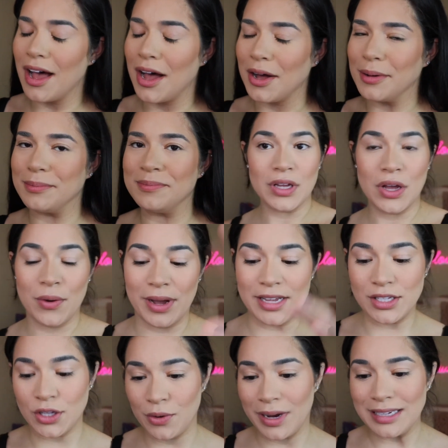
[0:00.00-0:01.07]
Okay,
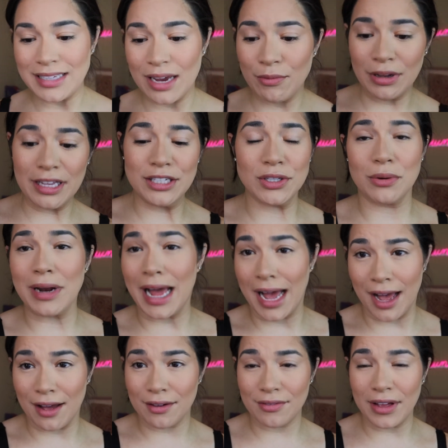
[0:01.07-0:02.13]
so you guys, I really don't
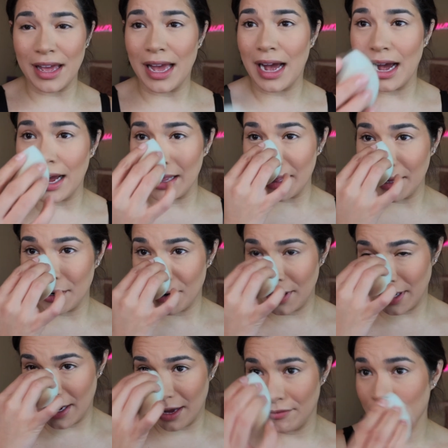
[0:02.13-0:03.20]
have a highlighter
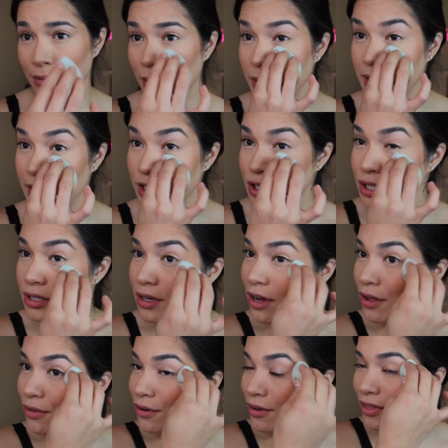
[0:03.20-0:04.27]
in heavy rotation
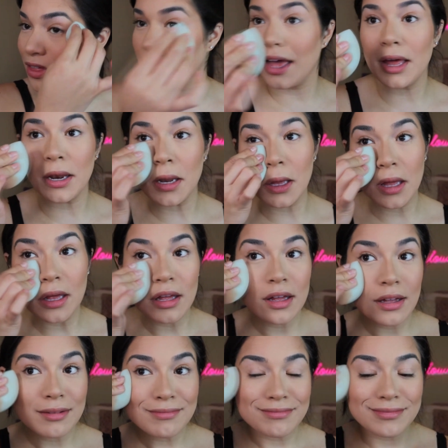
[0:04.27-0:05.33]
other than
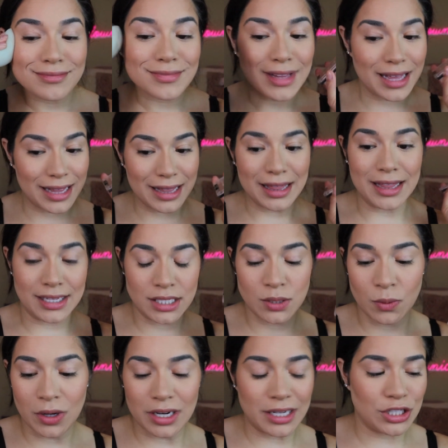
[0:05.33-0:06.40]
this
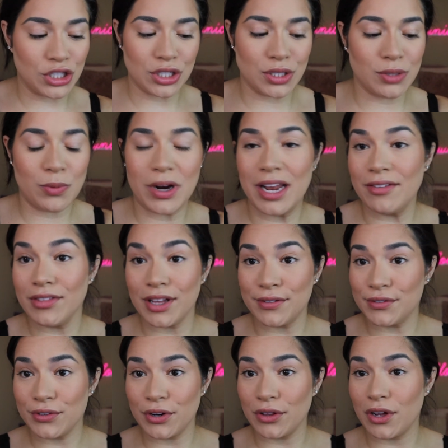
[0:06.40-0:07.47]
one. It's just one I've
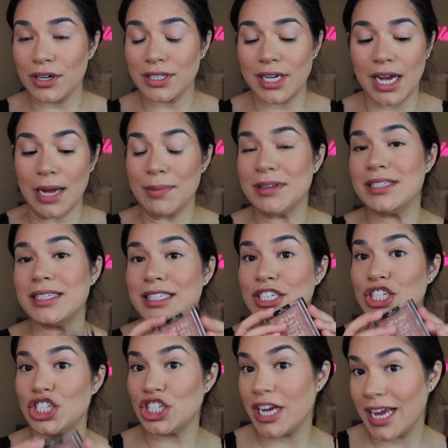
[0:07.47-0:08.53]
loved for a long time. This is the
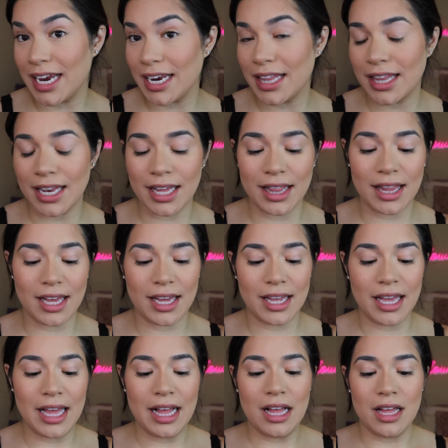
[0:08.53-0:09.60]
shade that I
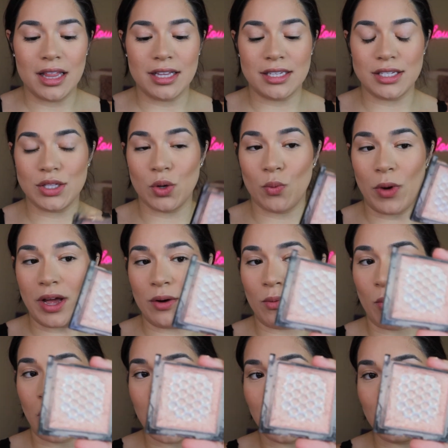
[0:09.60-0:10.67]
like. This is the Wet
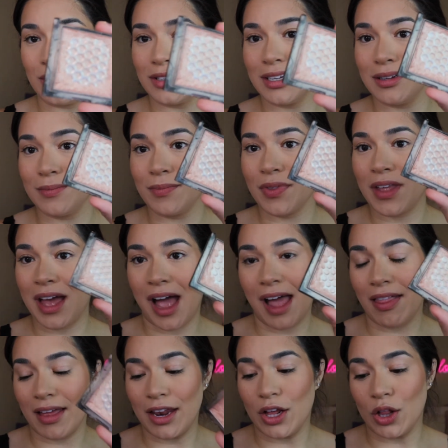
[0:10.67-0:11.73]
n Wild
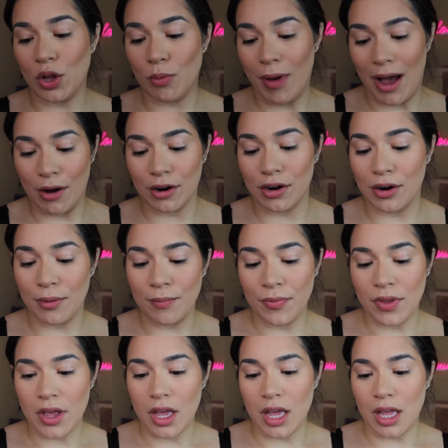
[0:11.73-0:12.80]
Highlighting Glow Powder
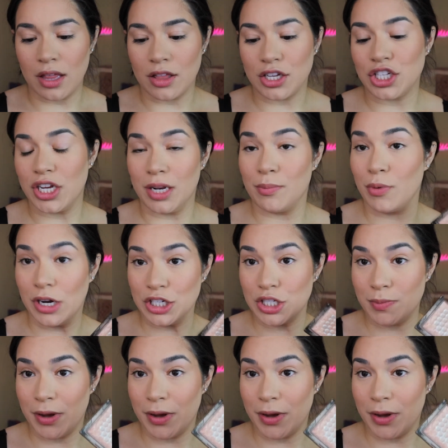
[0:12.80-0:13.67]
in the shade Precious